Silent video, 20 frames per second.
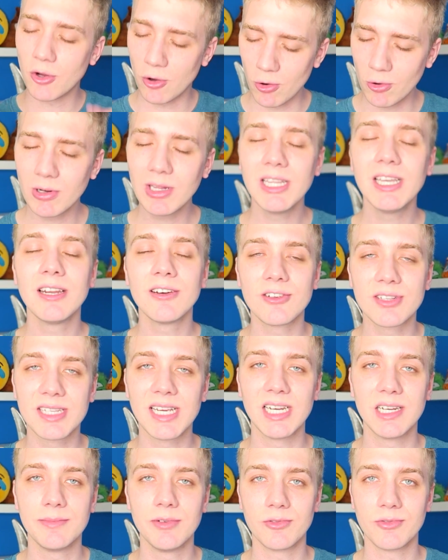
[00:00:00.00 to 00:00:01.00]
Totally
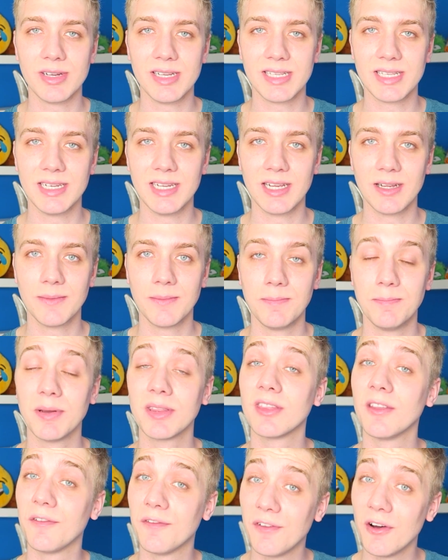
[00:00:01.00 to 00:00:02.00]
understandable reasoning,
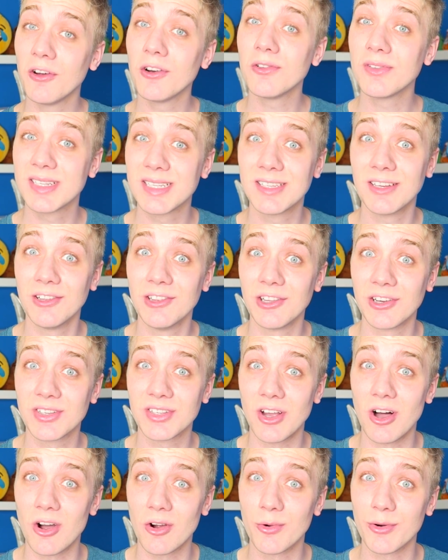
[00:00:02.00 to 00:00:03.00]
but the photo still
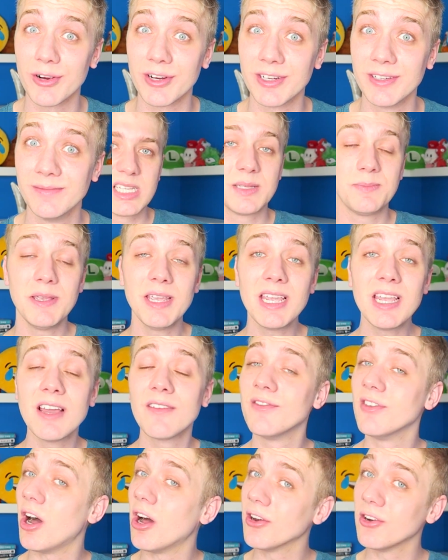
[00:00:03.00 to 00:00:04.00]
looks awkward. Speaking
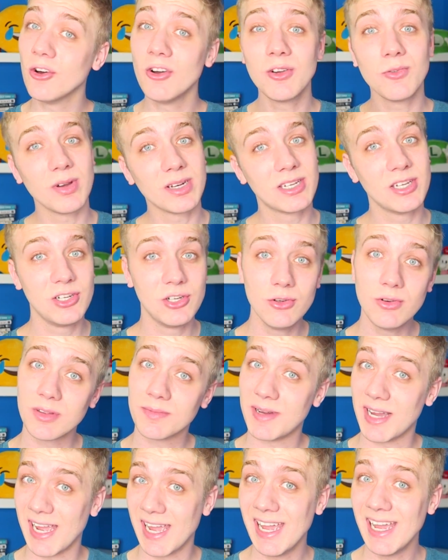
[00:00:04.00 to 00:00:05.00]
of not knowing what to do with
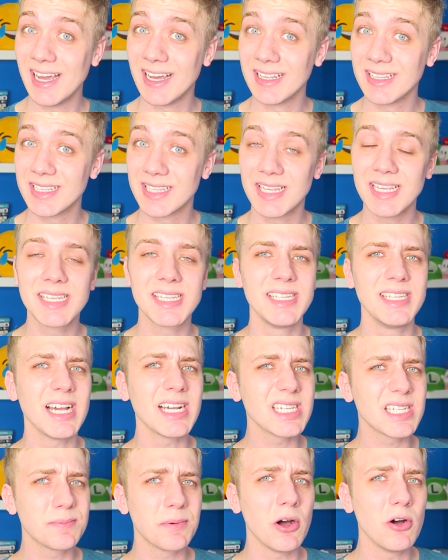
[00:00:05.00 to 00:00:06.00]
my hands, this
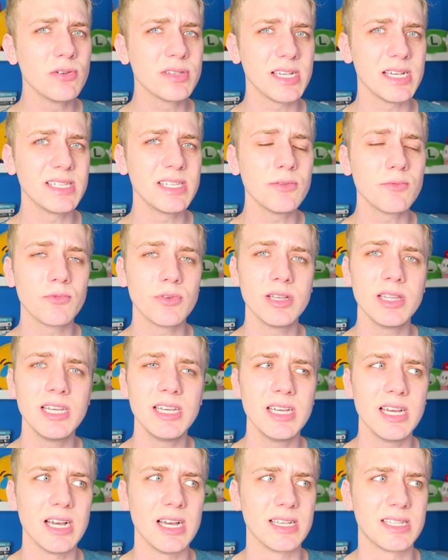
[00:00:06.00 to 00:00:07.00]
next pose isn't
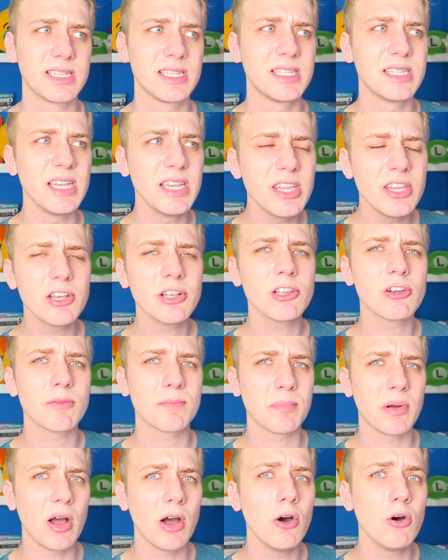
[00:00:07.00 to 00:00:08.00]
really a
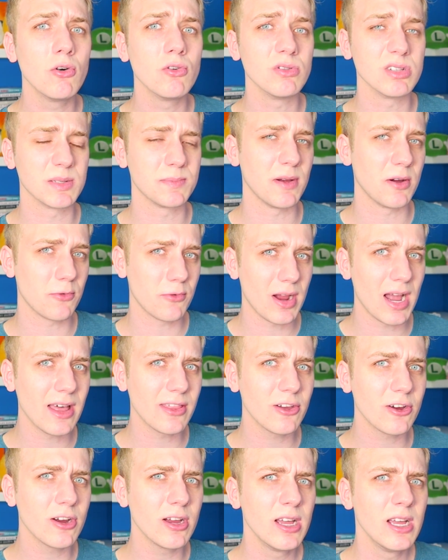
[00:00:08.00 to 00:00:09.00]
singular pose, but
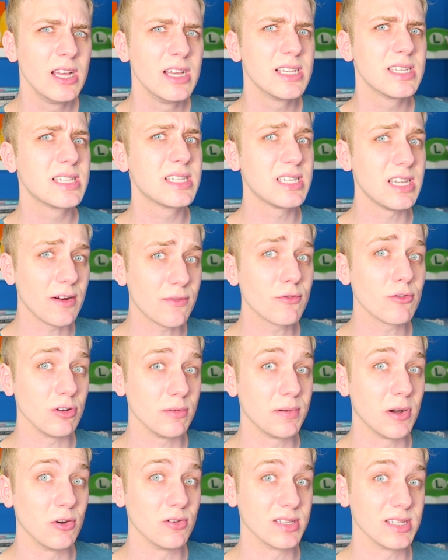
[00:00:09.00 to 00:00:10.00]
rather
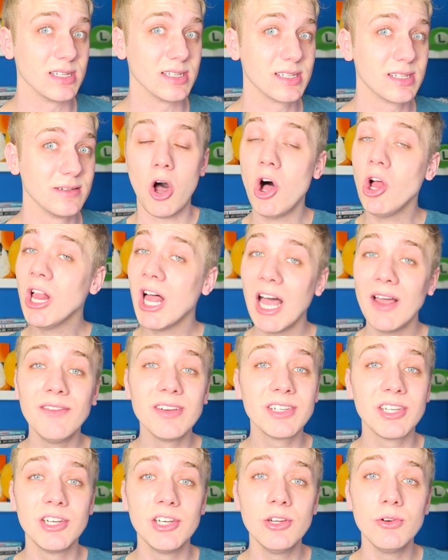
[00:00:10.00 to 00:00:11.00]
several poses, all
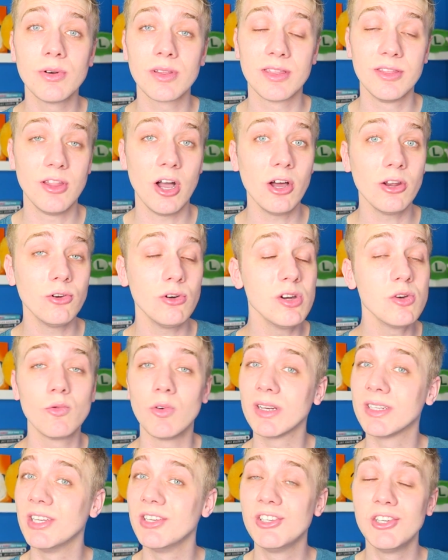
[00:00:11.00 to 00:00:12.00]
having to do with not knowing
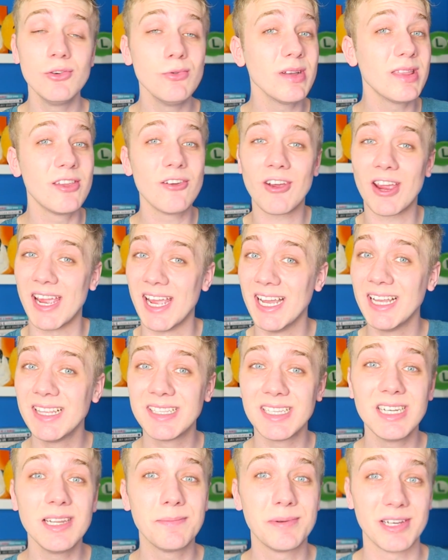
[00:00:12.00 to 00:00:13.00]
what to do with your
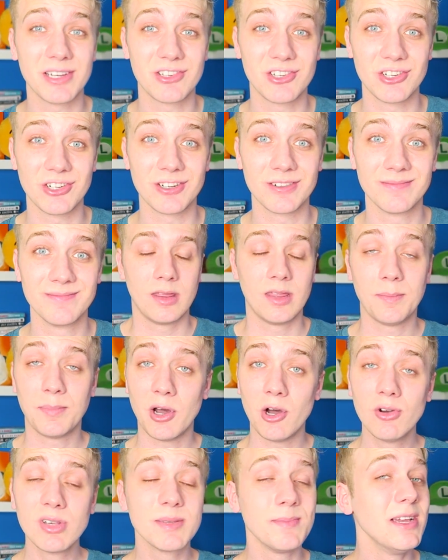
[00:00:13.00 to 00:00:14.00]
hands in a picture. The
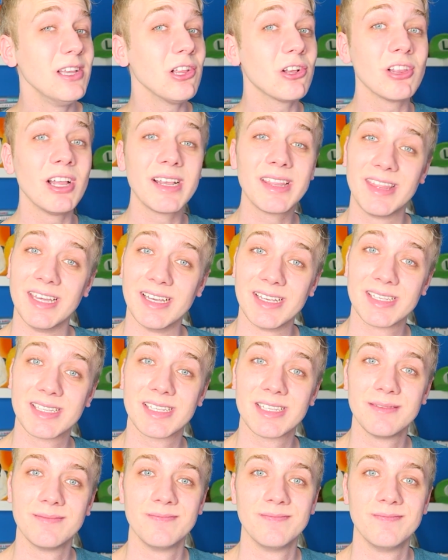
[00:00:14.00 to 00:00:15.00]
pose may look like
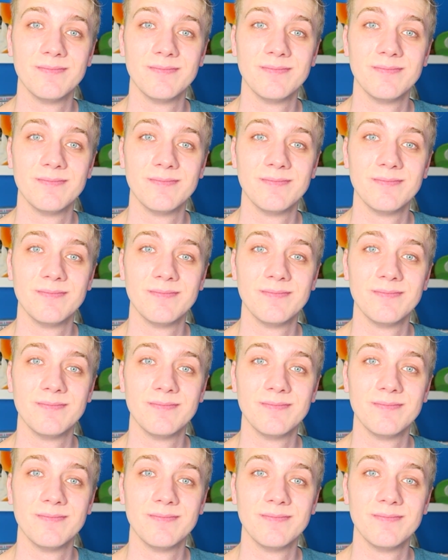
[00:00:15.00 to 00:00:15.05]
this,